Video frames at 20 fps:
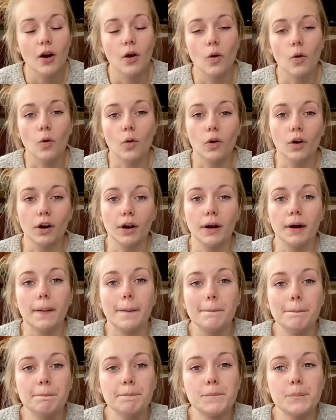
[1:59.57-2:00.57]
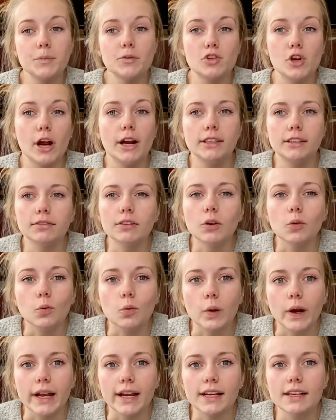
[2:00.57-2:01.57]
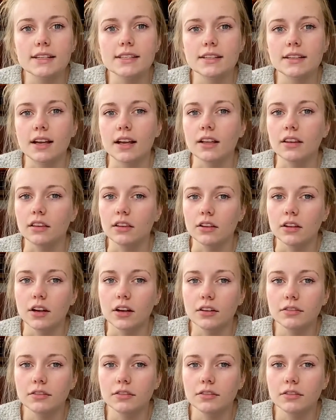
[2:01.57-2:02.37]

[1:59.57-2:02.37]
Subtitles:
or trying different ways. And I love